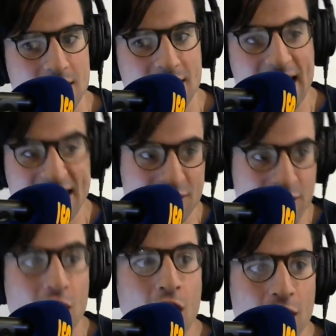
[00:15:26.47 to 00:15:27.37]
gets
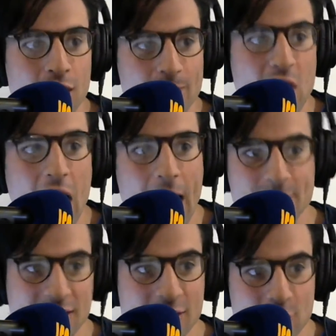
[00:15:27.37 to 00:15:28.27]
the call,
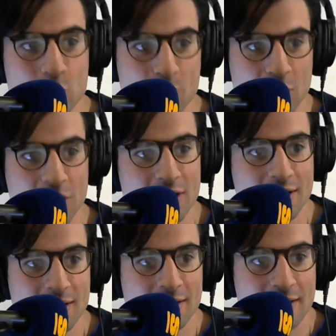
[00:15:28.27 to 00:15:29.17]
hops in an Uber,
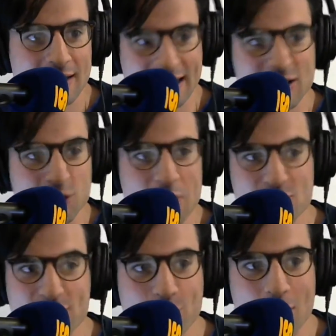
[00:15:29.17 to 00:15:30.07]
like a
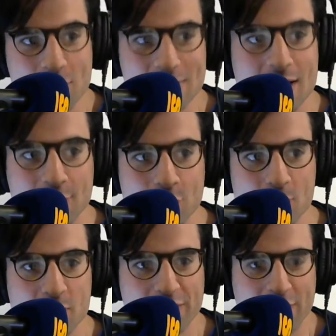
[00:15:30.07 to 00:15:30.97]
$243
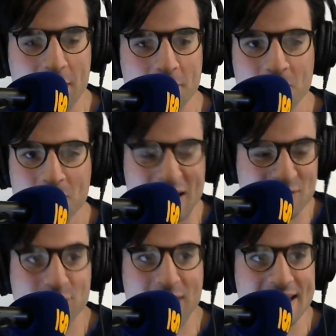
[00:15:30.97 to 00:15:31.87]
Uber from
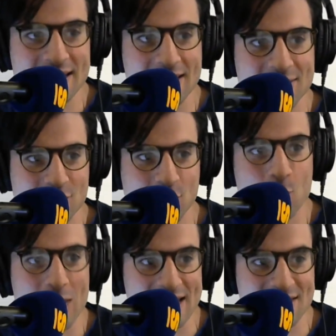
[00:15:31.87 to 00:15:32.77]
Pennsylvania to
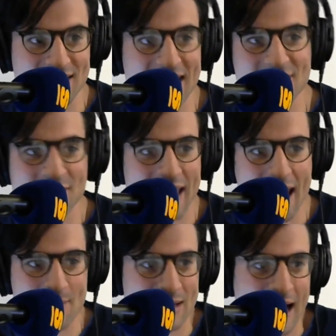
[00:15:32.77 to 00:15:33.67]
Queens, gets the
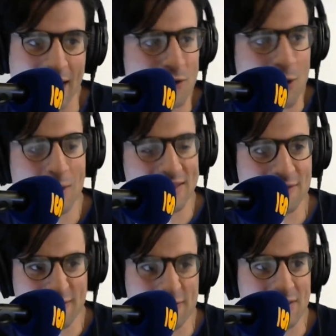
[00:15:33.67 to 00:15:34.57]
game in, I don't know what,
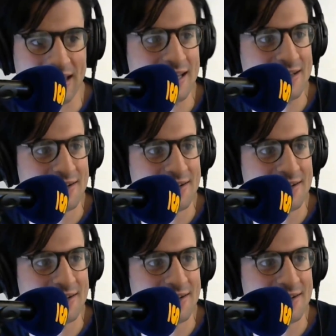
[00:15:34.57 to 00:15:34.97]
the fifth inning?